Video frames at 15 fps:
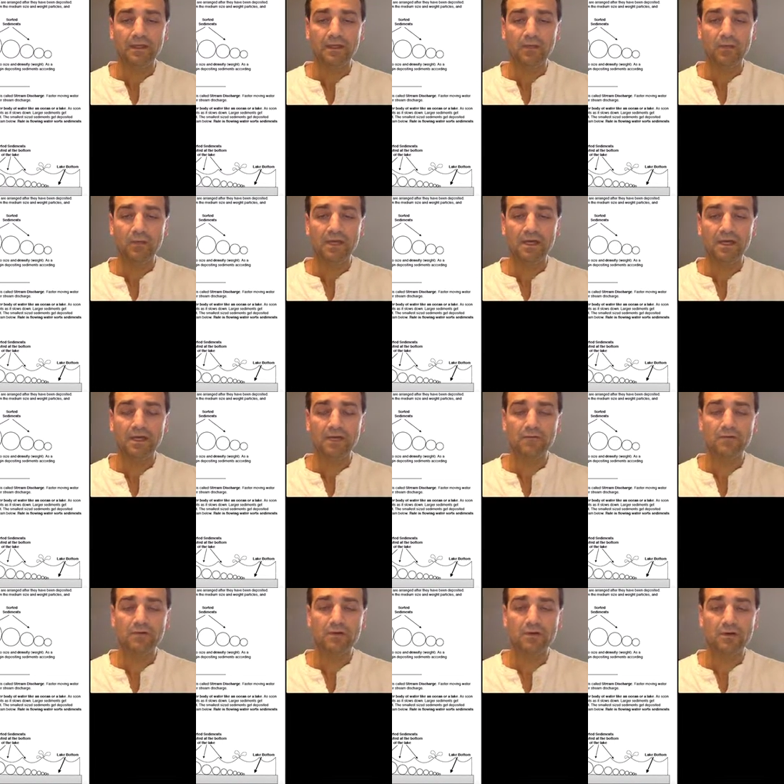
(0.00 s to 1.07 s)
We have
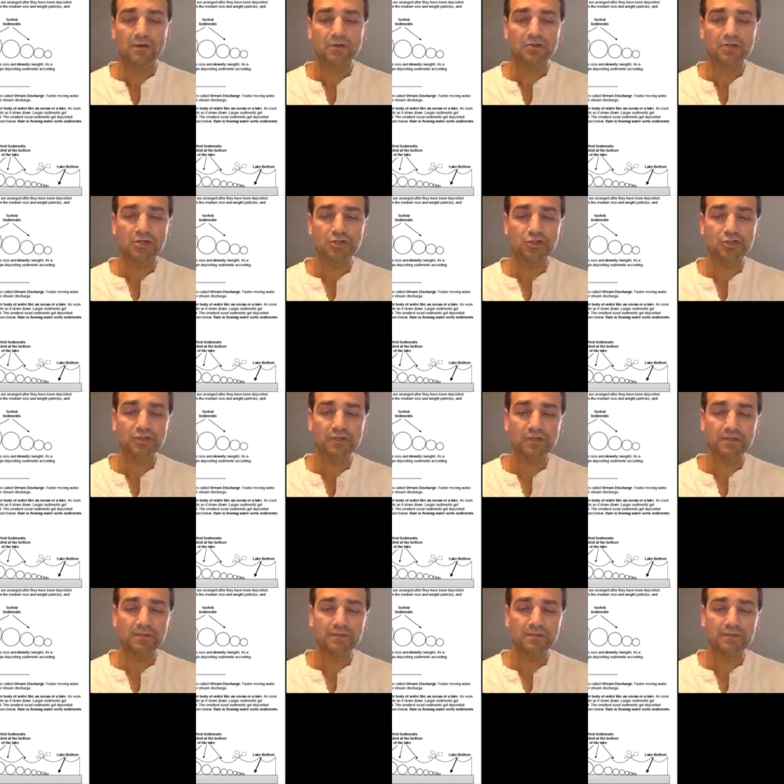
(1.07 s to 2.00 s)
a stream